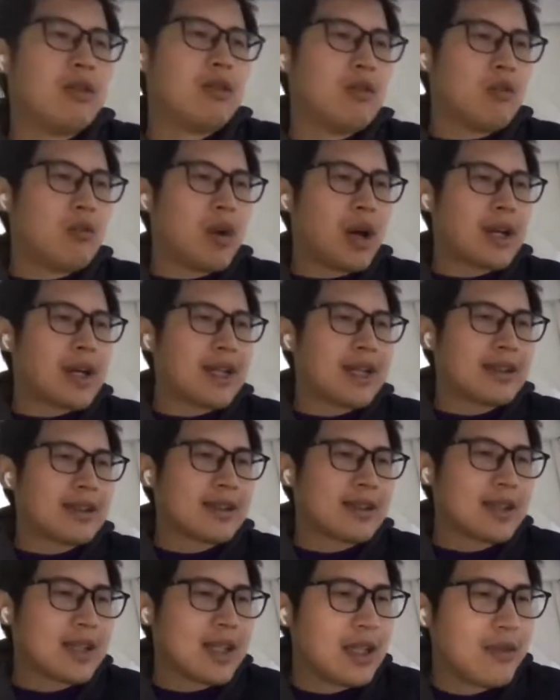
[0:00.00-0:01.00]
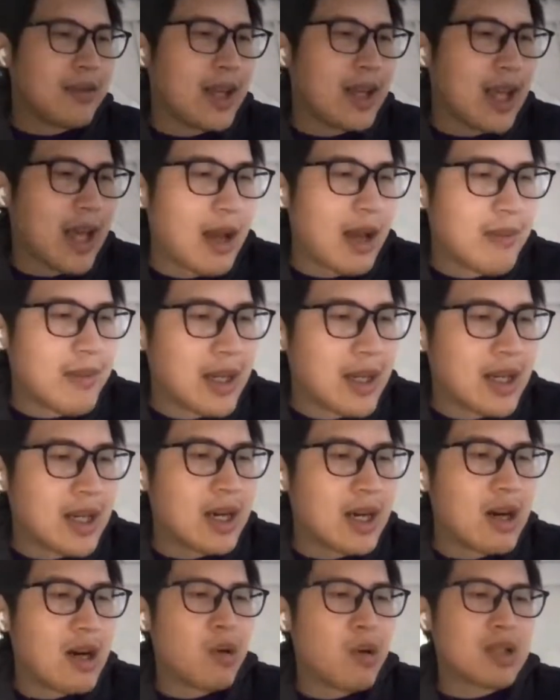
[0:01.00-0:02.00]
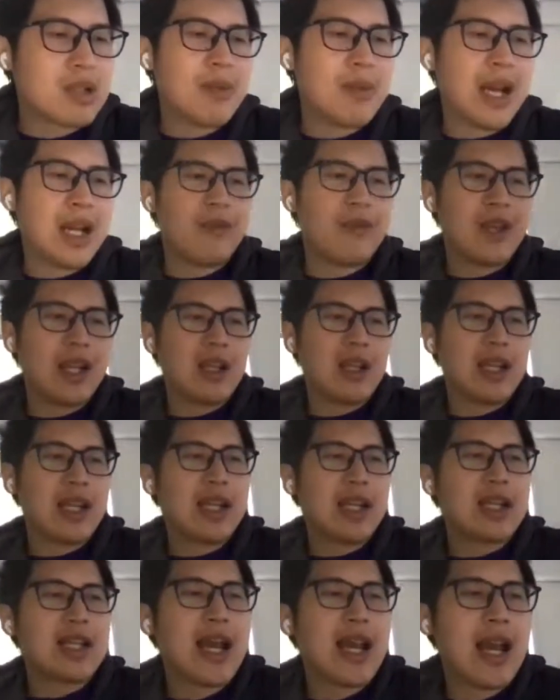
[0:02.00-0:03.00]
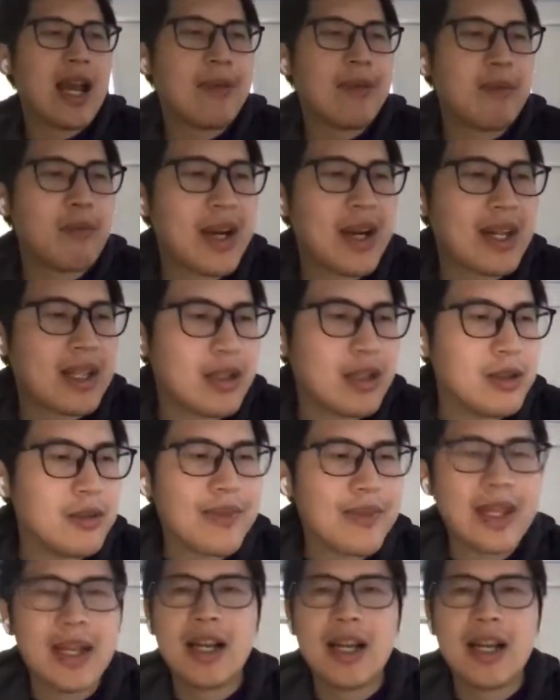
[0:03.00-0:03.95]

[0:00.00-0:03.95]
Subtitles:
what is TVM and what benefit it can bring you.